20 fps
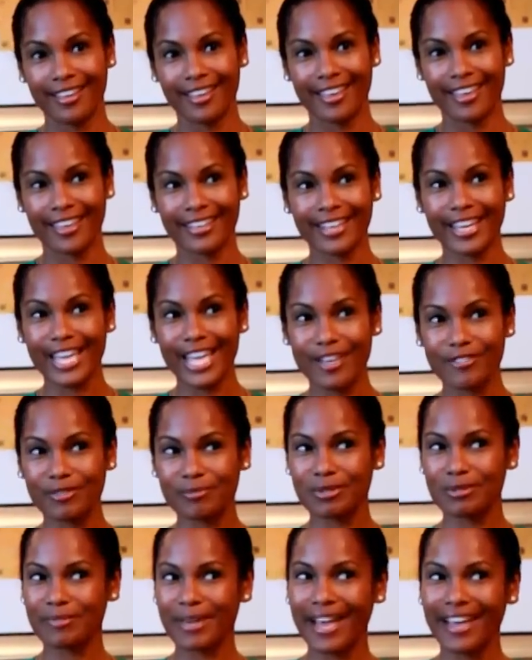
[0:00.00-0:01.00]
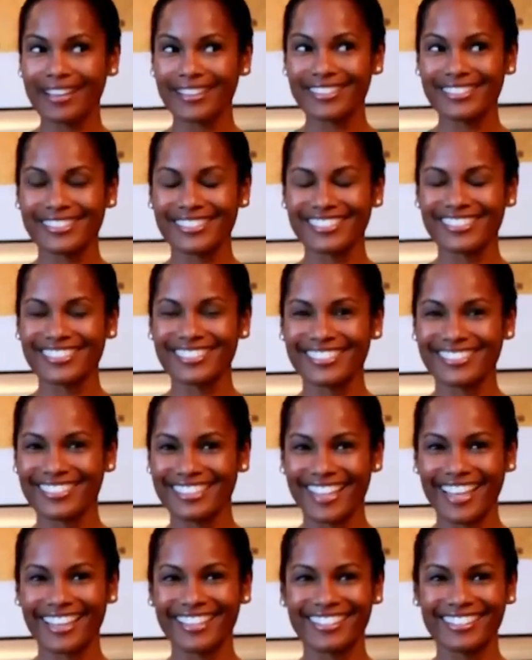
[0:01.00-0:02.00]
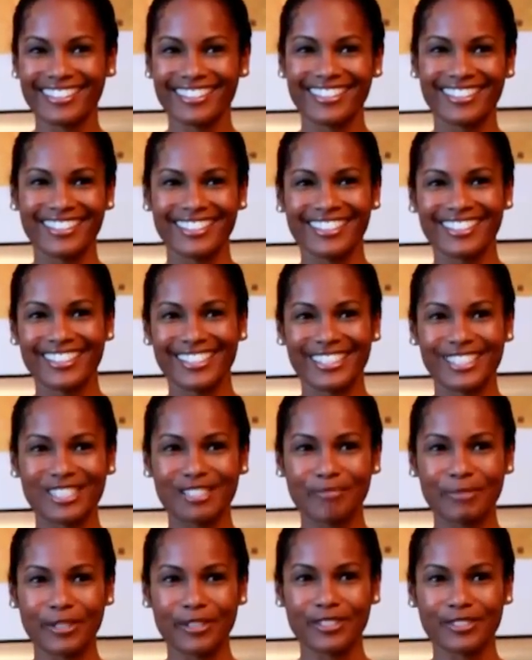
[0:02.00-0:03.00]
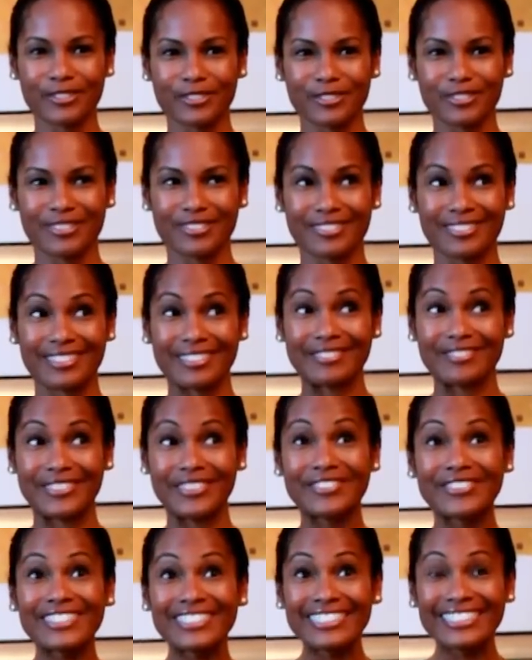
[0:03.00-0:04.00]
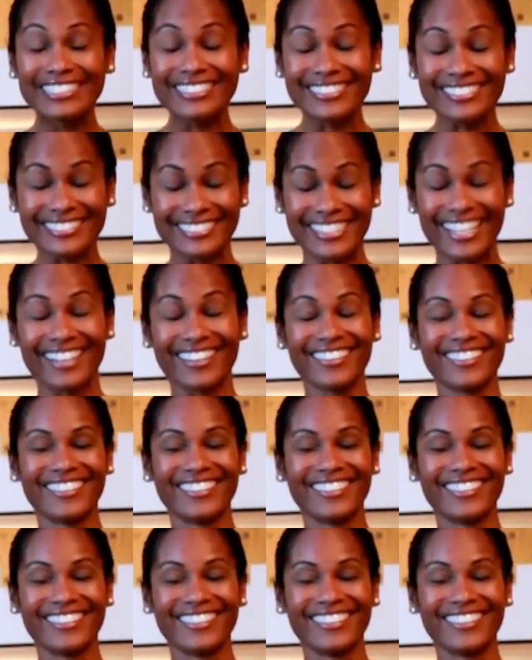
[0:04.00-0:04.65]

And I haven't been back since that experience, which is like 15 years now.